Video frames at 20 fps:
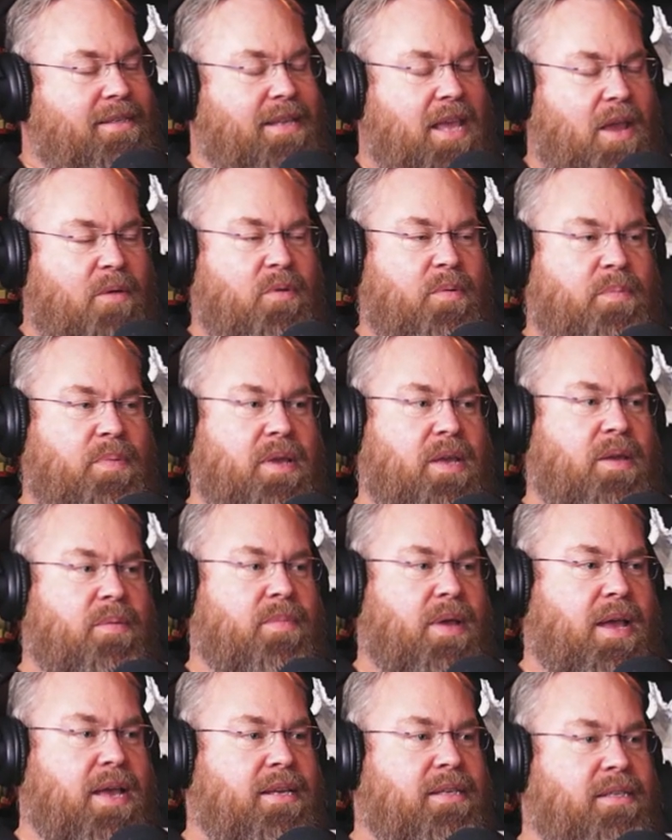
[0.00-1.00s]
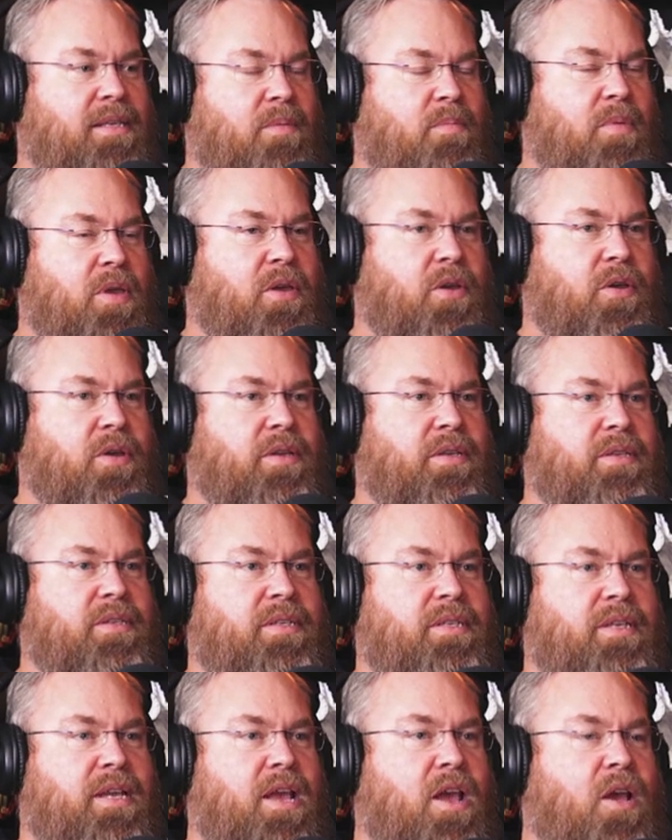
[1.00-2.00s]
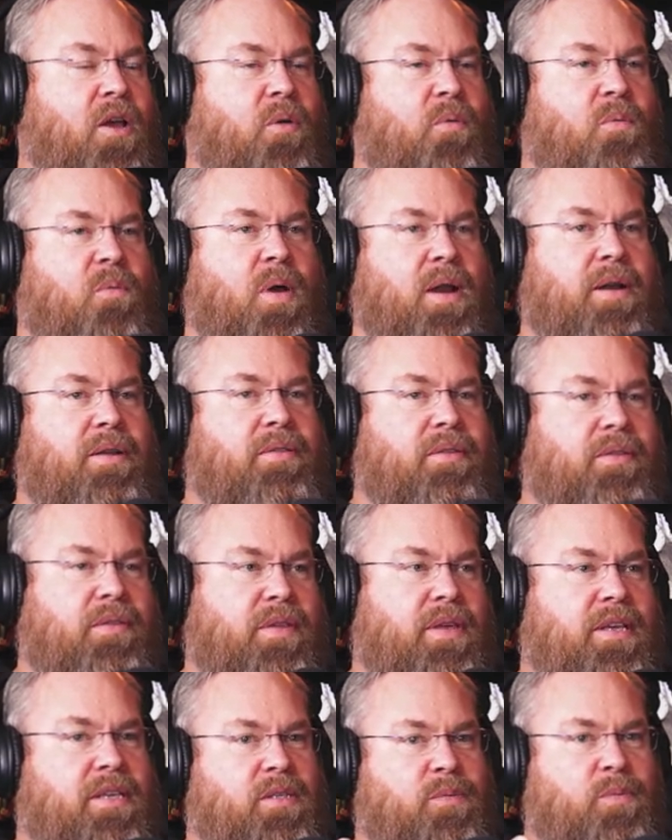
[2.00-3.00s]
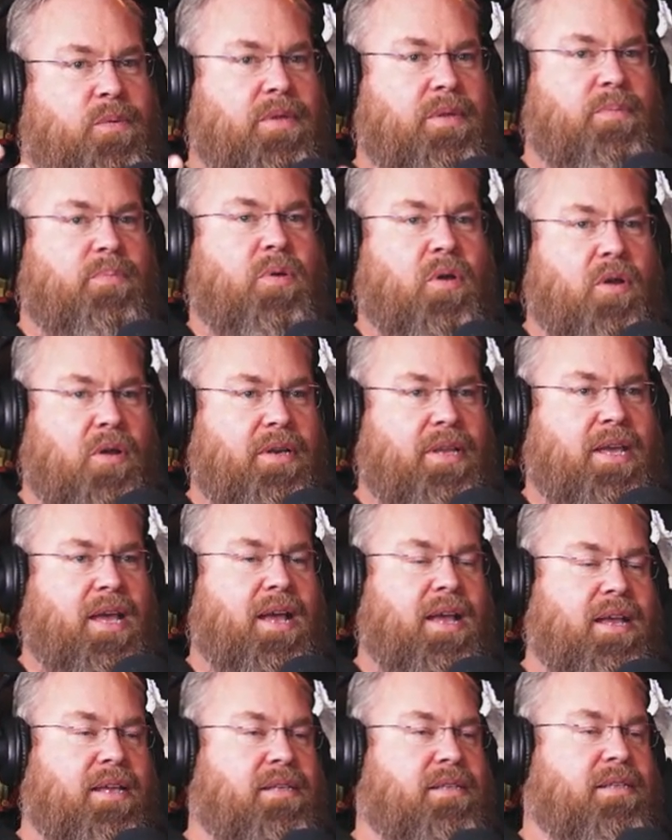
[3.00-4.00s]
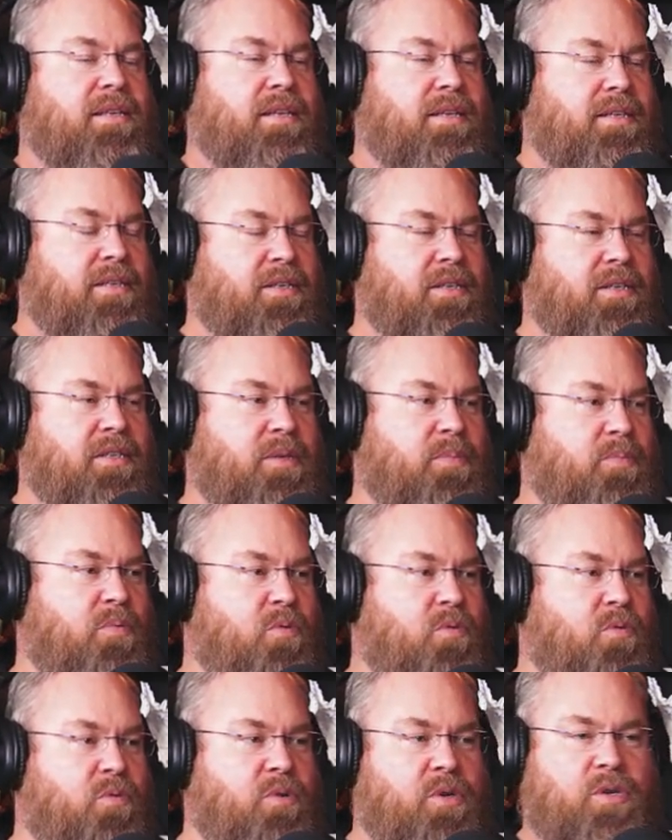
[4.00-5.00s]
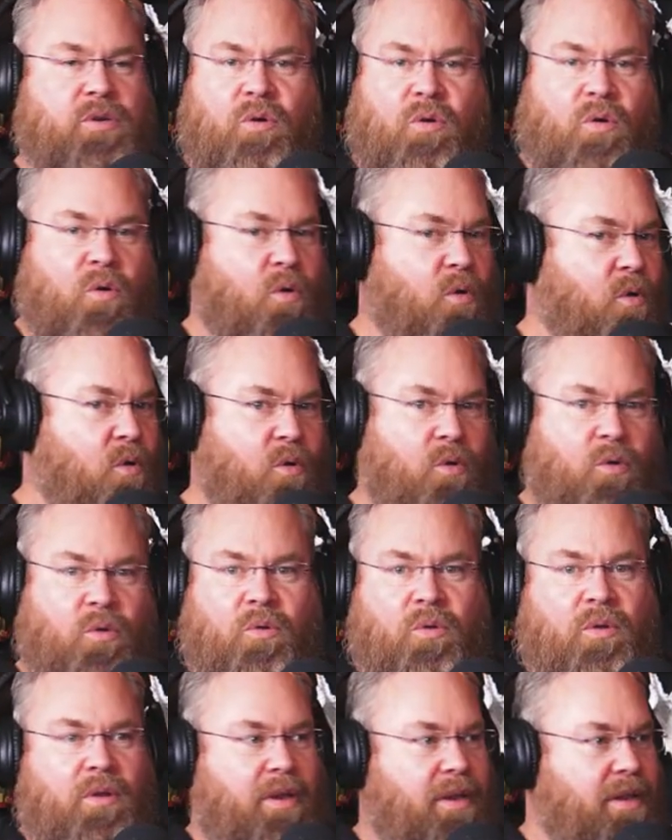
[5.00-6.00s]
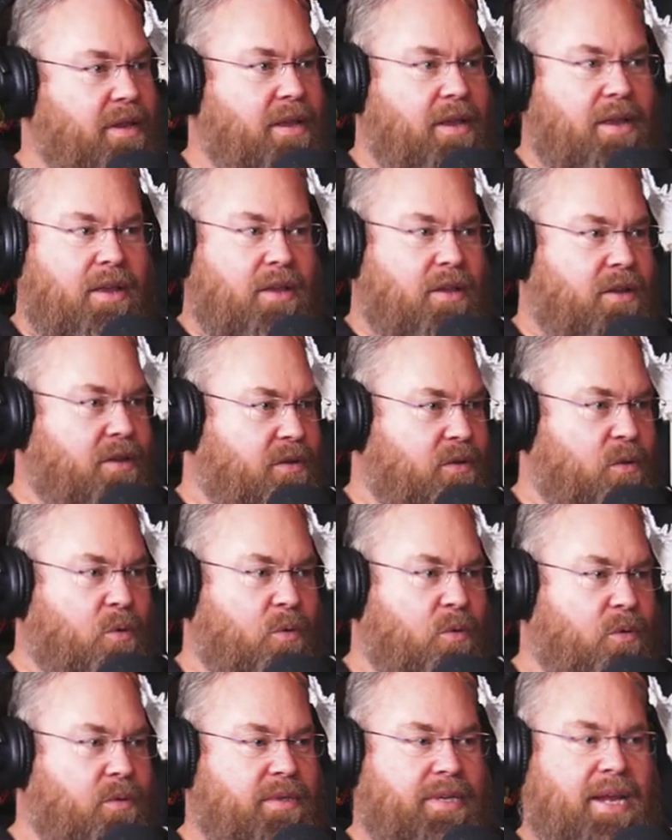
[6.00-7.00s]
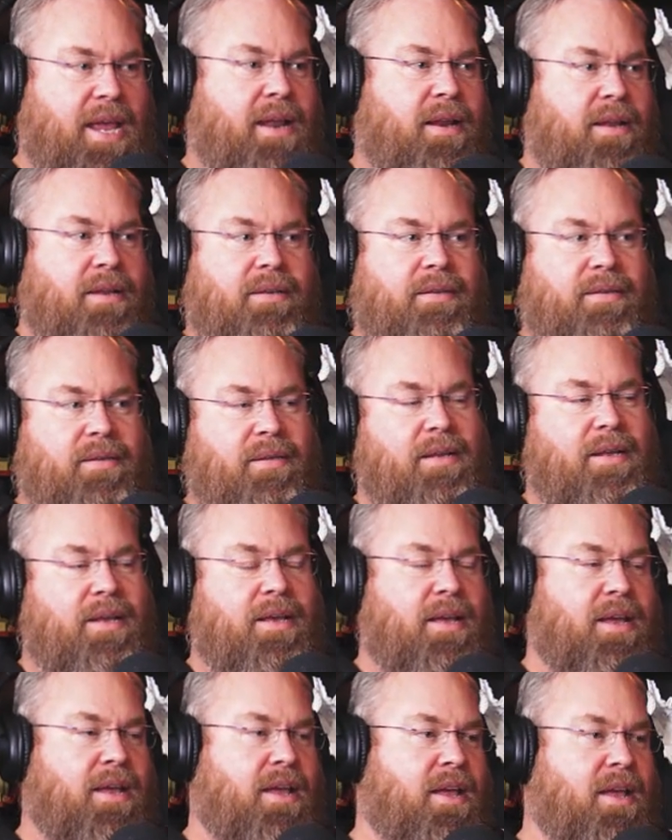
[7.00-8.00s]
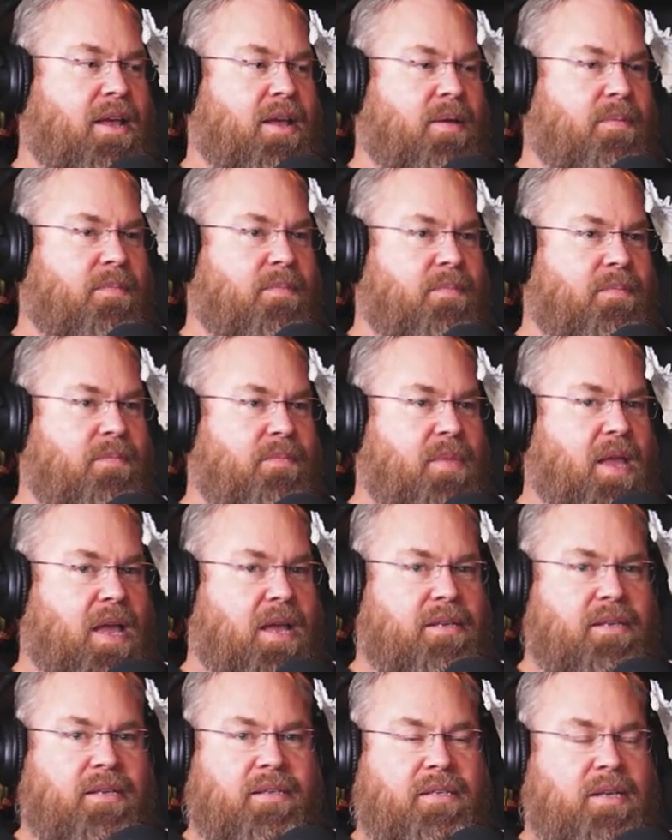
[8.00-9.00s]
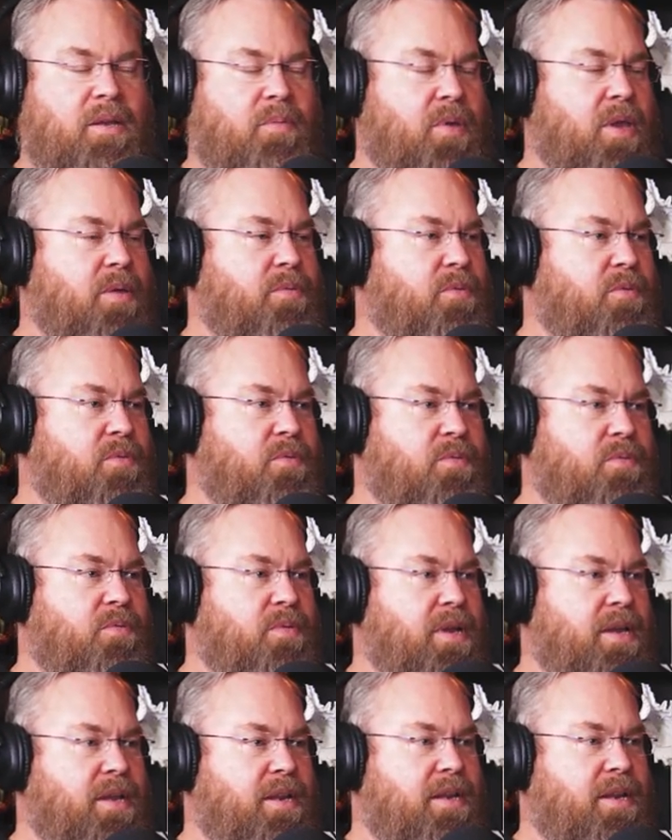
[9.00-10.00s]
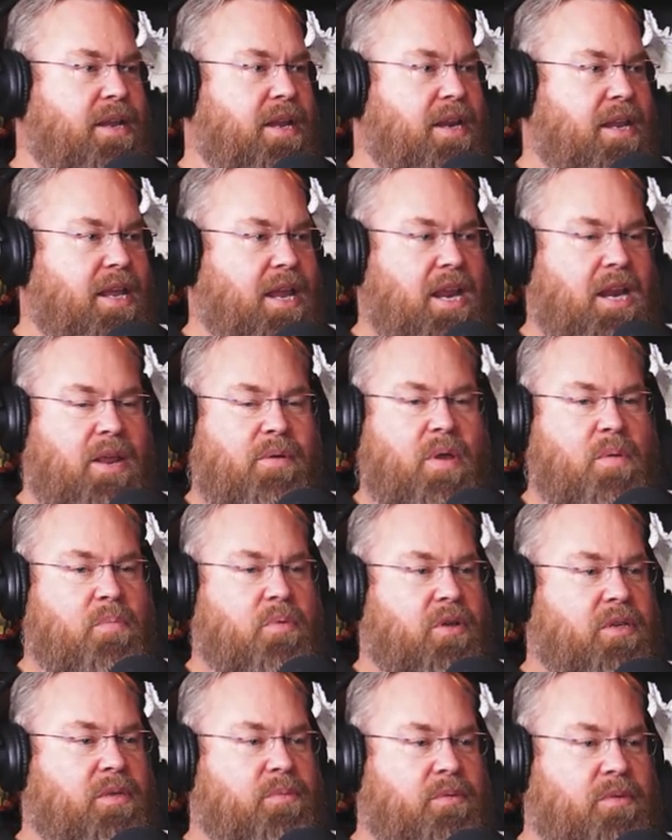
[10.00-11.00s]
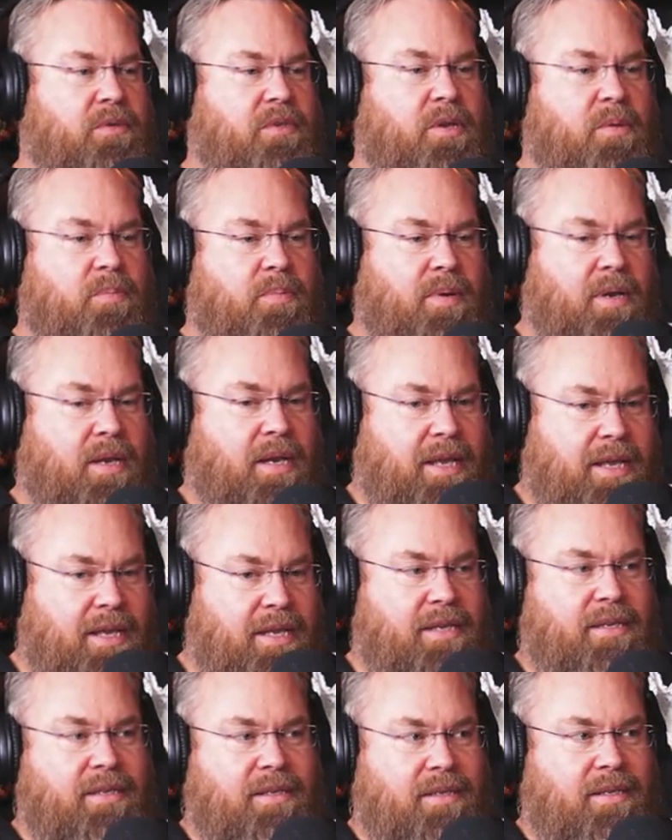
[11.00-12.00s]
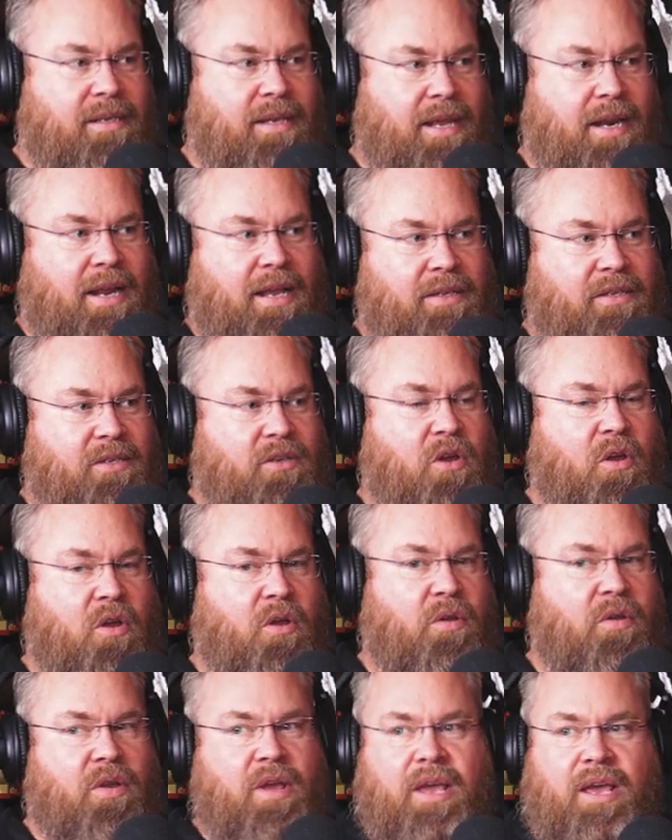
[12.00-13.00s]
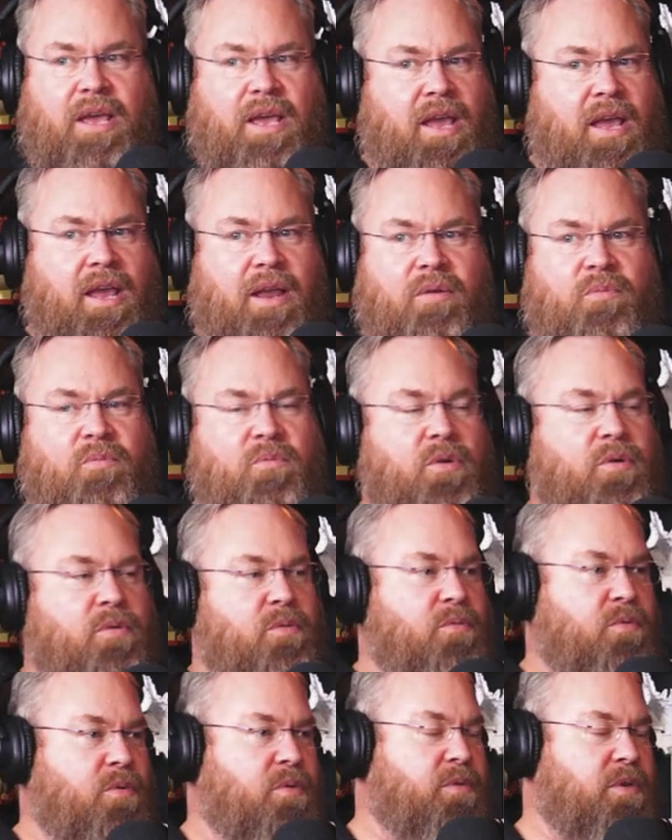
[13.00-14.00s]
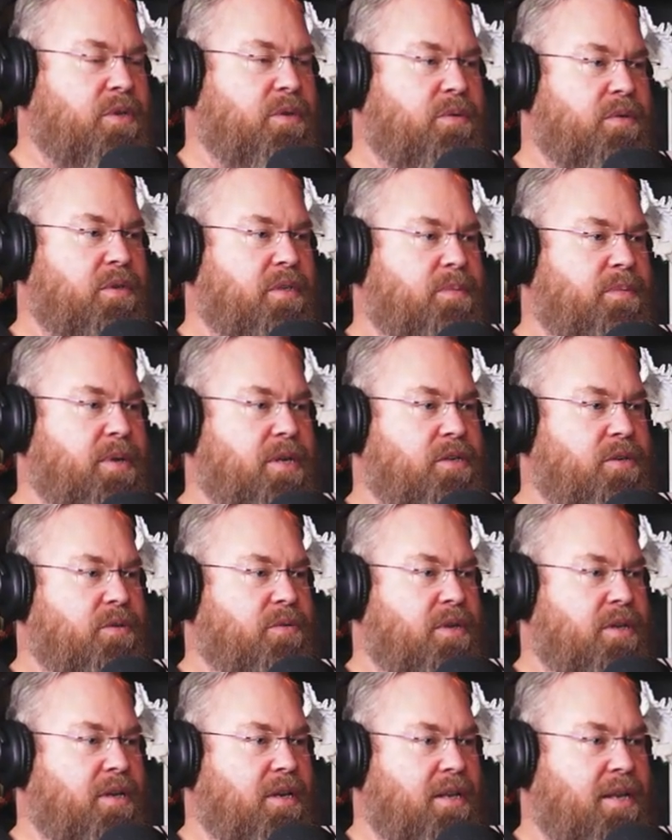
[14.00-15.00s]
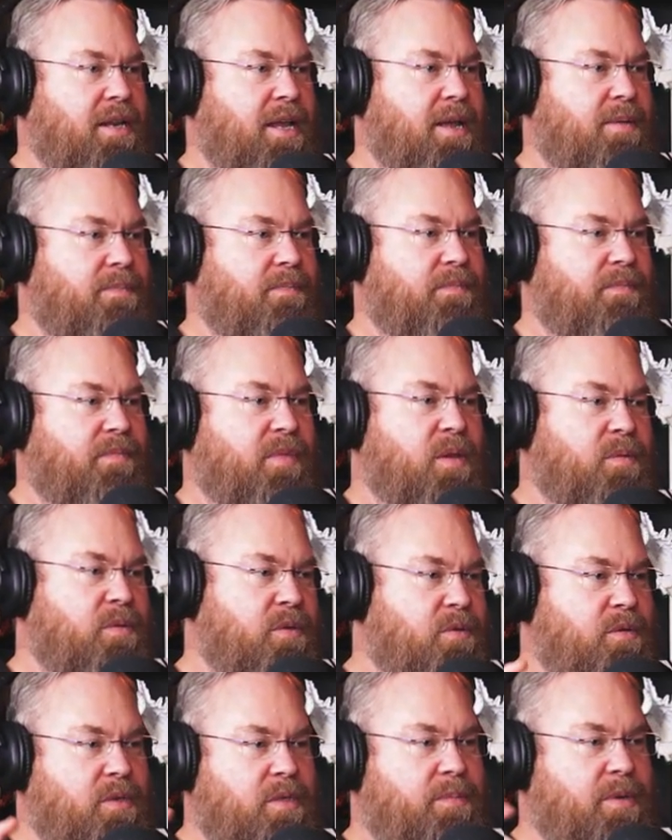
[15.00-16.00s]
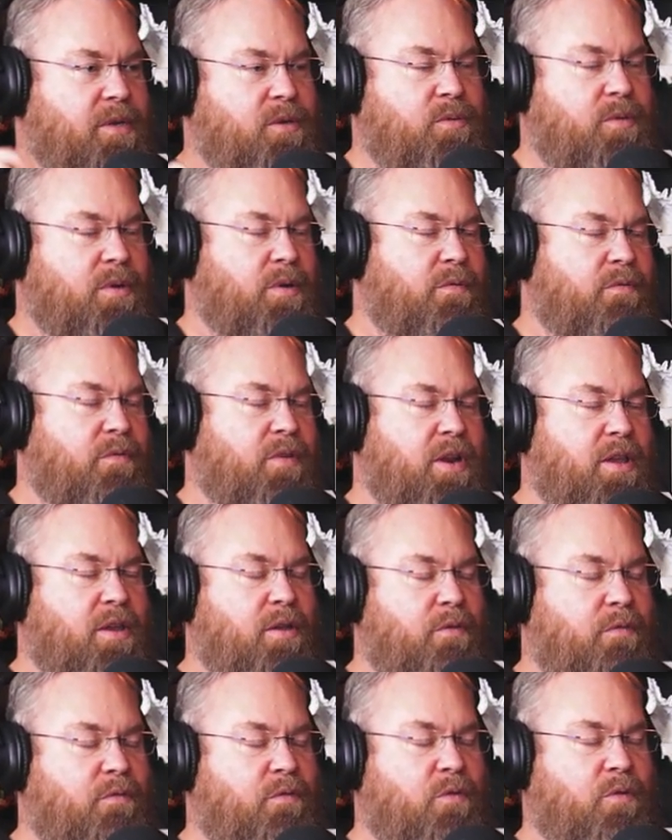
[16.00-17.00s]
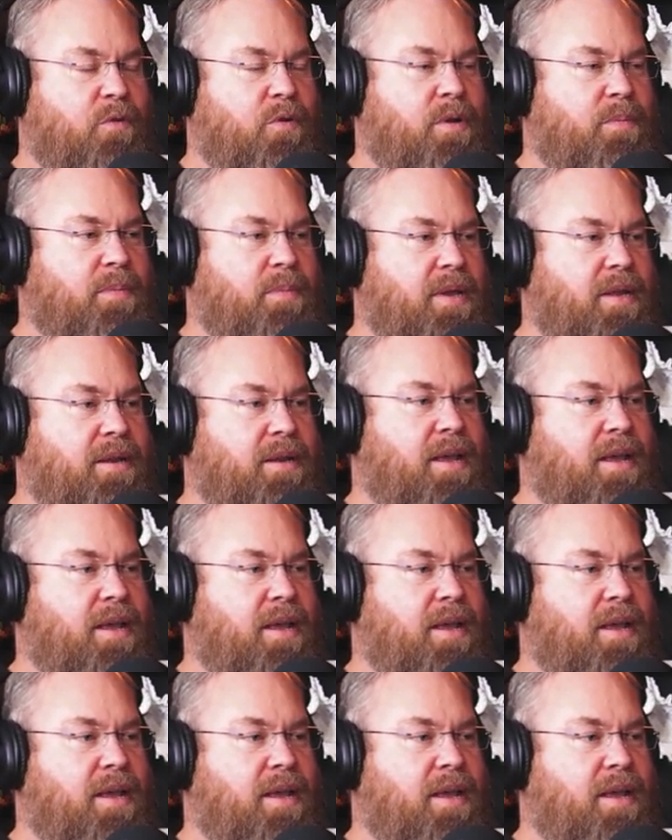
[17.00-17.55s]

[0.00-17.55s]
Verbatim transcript: that would be amazing because one of the things with the podcast is to support all yeah. all talent um, artistic people in, in any way possible. So please let us know, and we'll we'll do we'll a special do. little um, we'll do a special little video for it. But